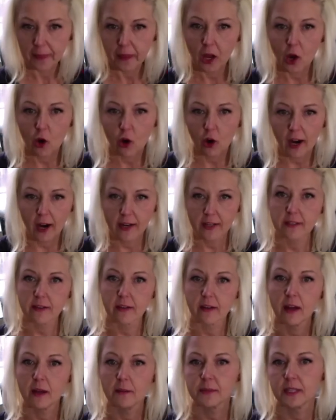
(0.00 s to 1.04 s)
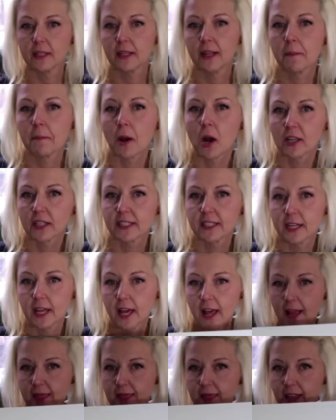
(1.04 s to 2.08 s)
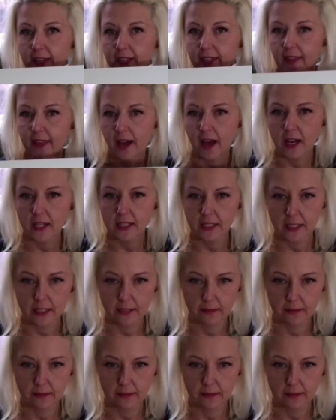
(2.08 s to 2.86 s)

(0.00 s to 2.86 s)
Okay, so it comes in a box like that.